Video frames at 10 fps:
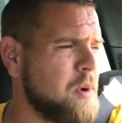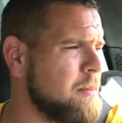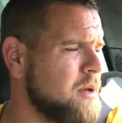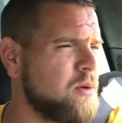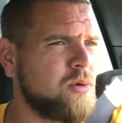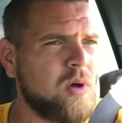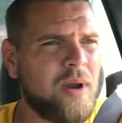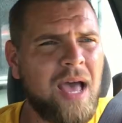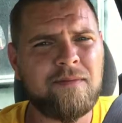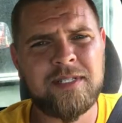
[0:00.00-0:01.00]
women who
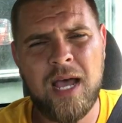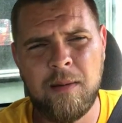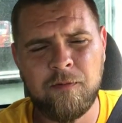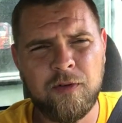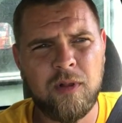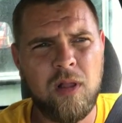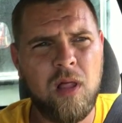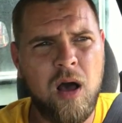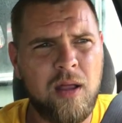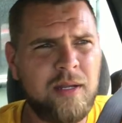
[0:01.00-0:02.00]
don't have time for the
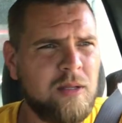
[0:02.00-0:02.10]
lawn,